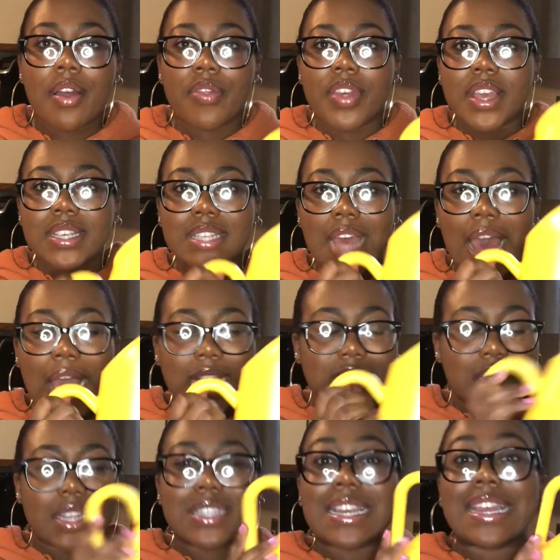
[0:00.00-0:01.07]
this
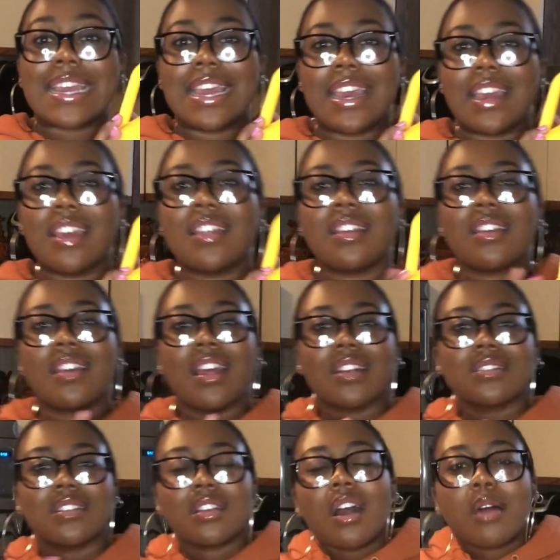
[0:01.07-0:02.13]
actually is a kit. It
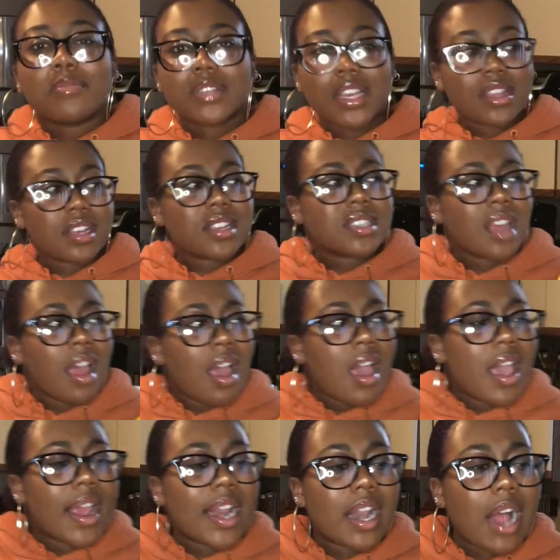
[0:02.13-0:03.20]
actually comes like this,
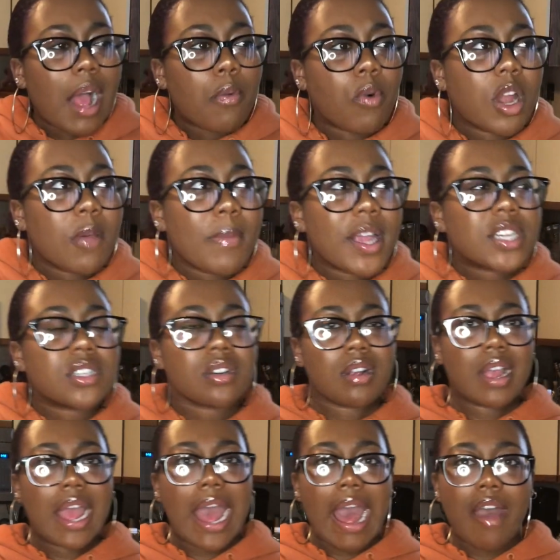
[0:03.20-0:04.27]
and I want to make sure I
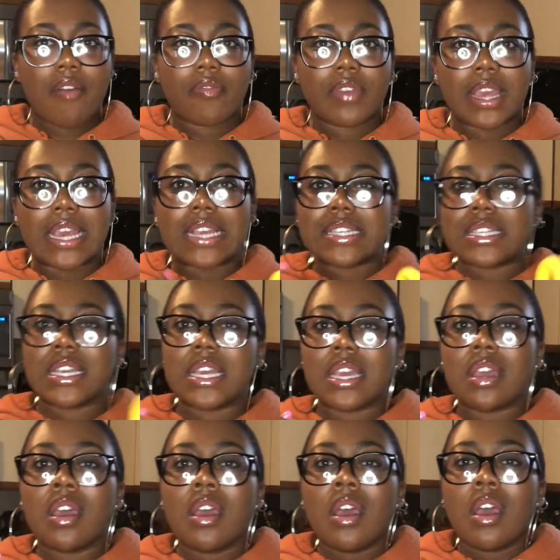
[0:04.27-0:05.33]
have
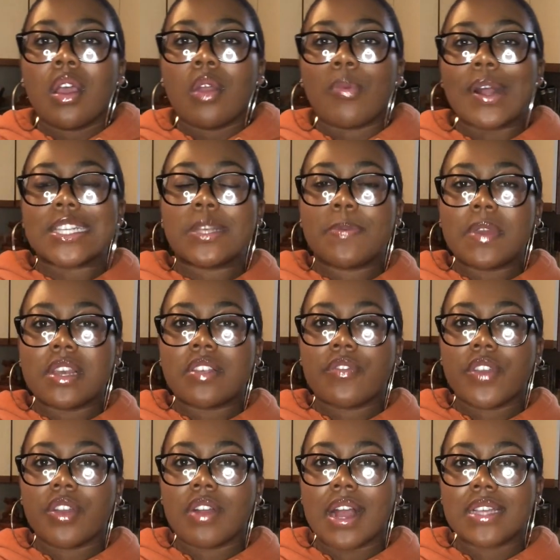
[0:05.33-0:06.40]
easy recipes for
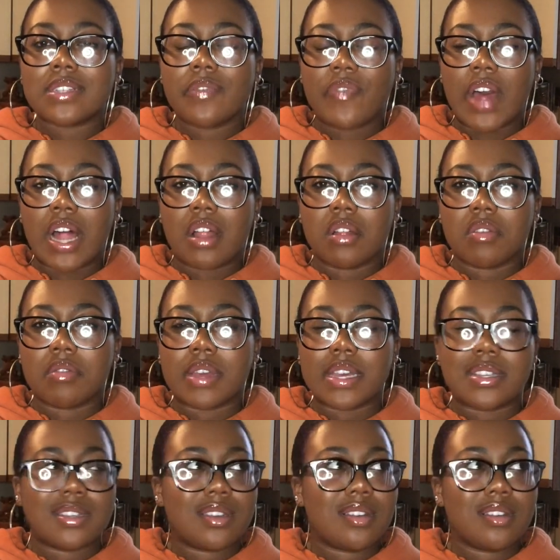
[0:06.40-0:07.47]
you guys to follow,
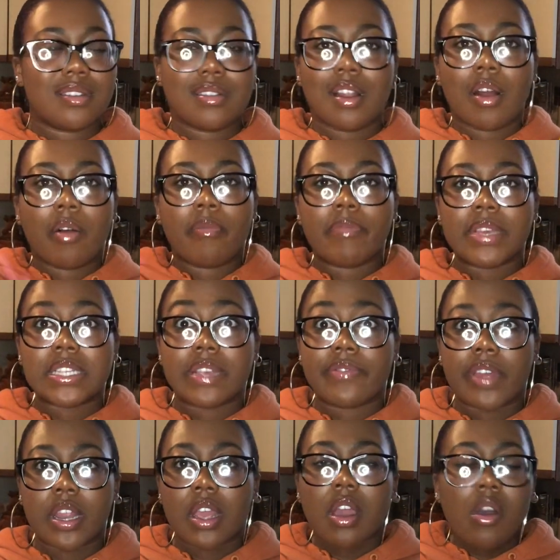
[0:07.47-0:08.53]
easy
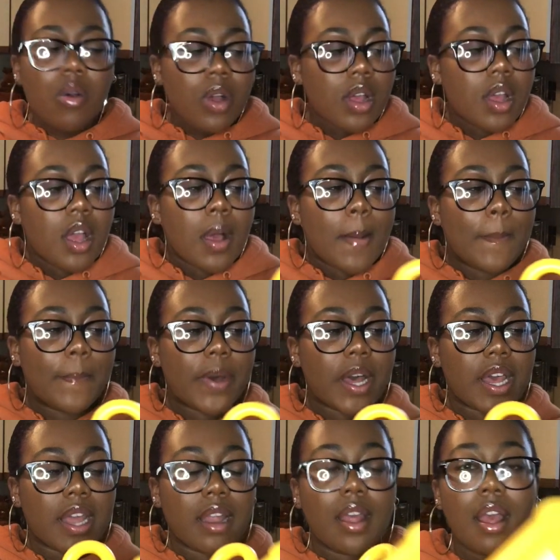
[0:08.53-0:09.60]
video.
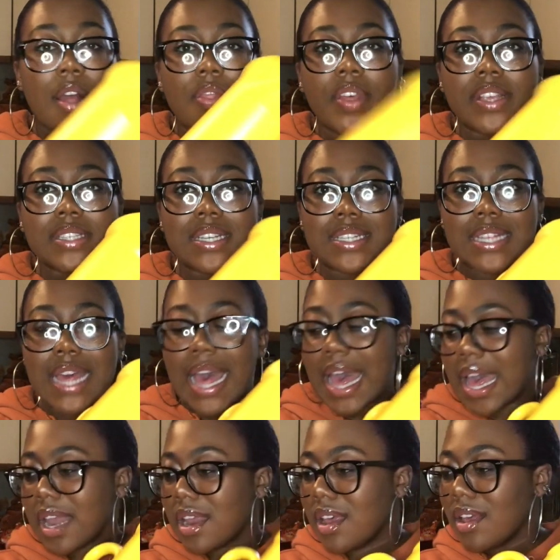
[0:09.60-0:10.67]
But this is
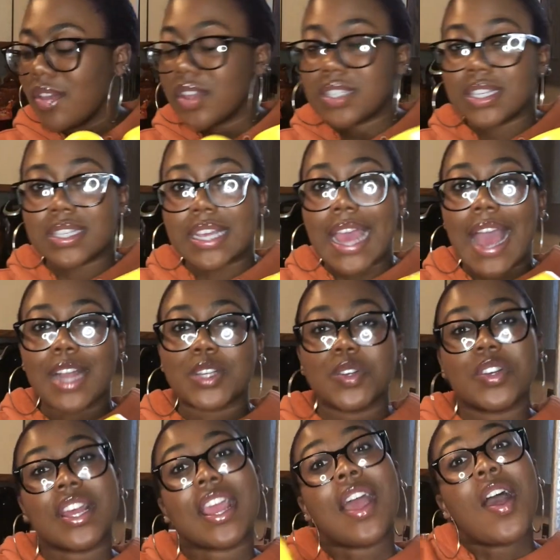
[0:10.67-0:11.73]
that. This is the actual
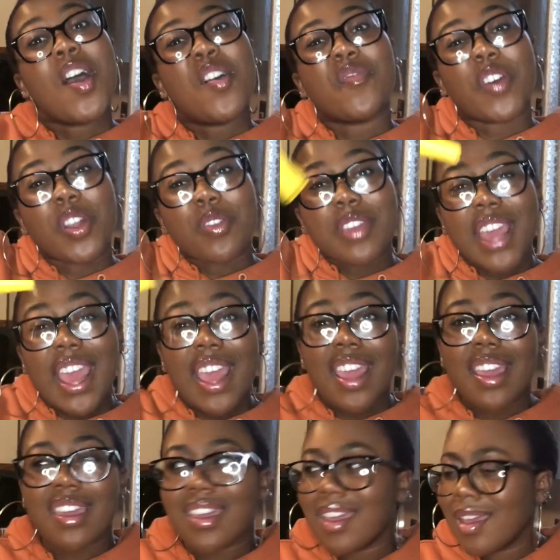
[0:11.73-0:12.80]
like funnel
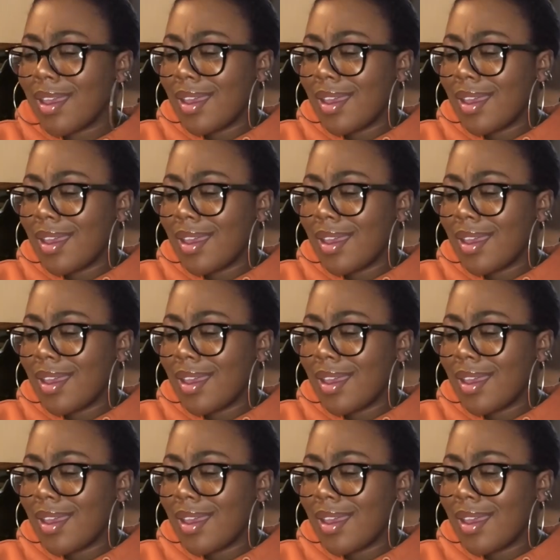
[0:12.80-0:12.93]
cake